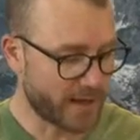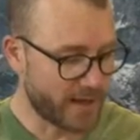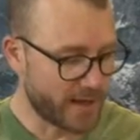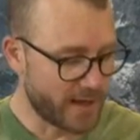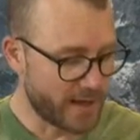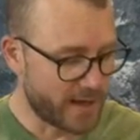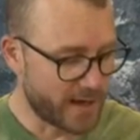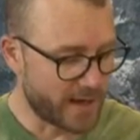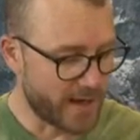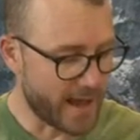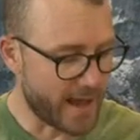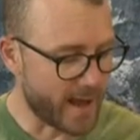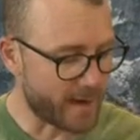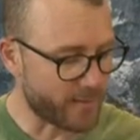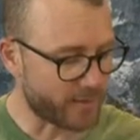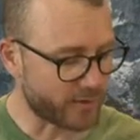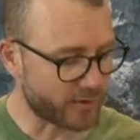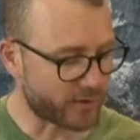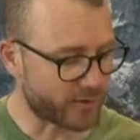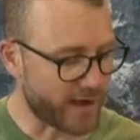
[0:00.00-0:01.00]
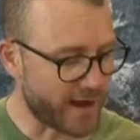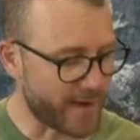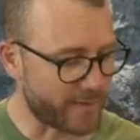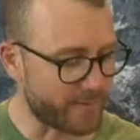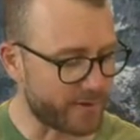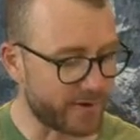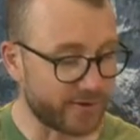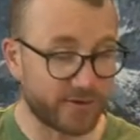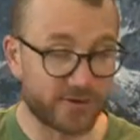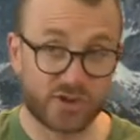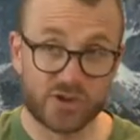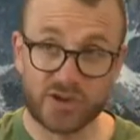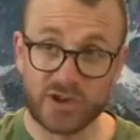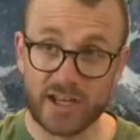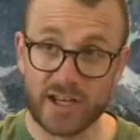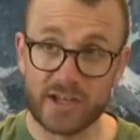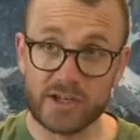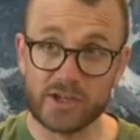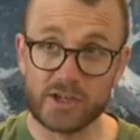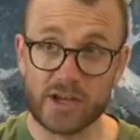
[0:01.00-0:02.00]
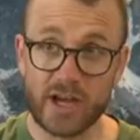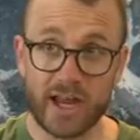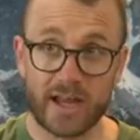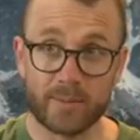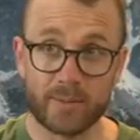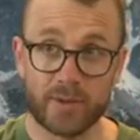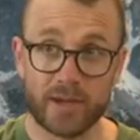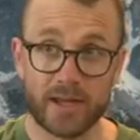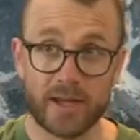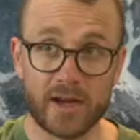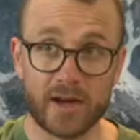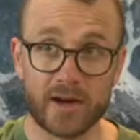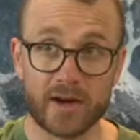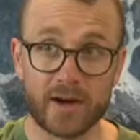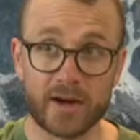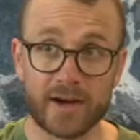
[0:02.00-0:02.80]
Now I'm going to grab this G shape here.